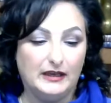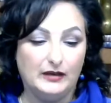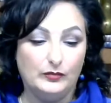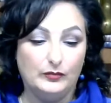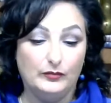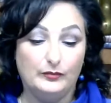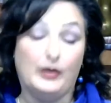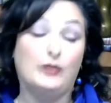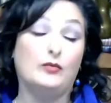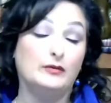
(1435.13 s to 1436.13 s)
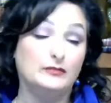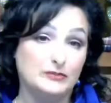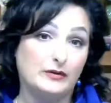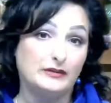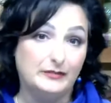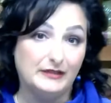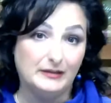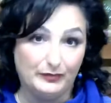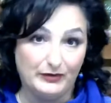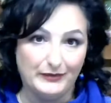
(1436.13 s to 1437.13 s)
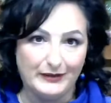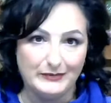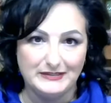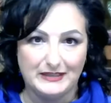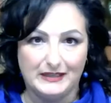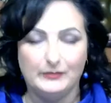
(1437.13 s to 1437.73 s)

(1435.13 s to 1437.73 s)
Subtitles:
Part 1 was going to be the prerequisite,